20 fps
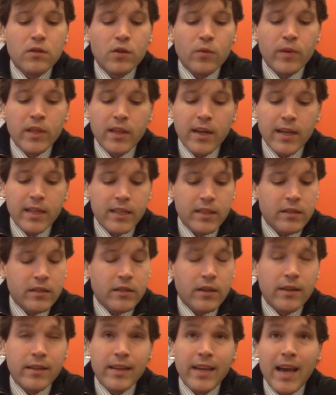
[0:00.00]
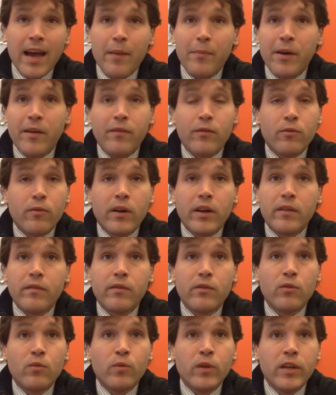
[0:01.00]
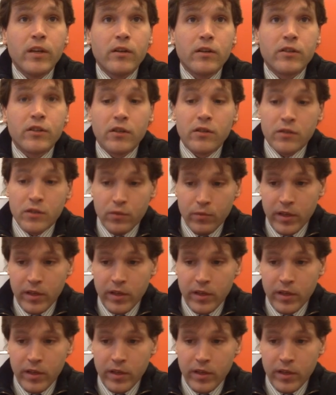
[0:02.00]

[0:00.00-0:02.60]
So we'd like to install the app, have it running for a week or so